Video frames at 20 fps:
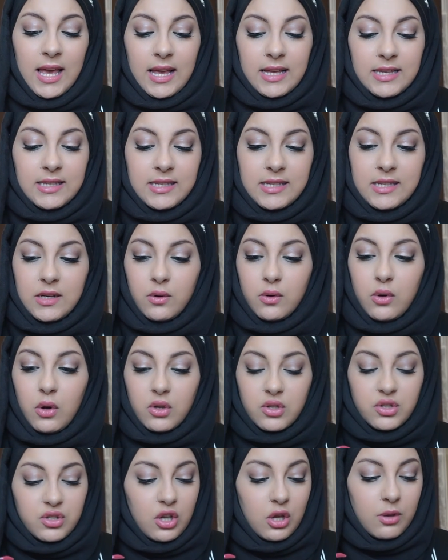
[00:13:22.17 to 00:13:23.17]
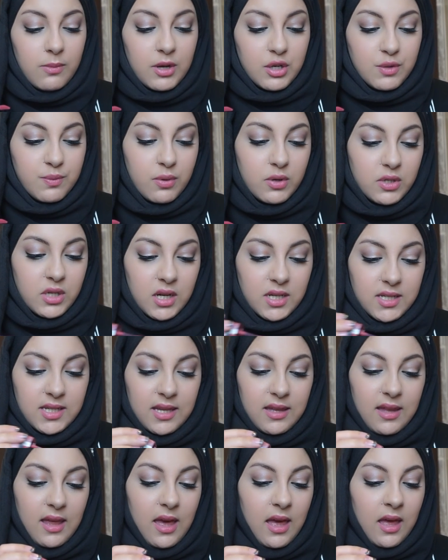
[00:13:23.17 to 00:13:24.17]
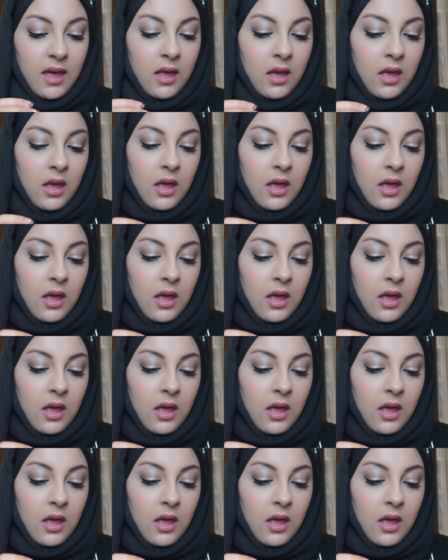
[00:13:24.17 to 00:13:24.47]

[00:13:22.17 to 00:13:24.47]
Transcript: It's still got so much product in there.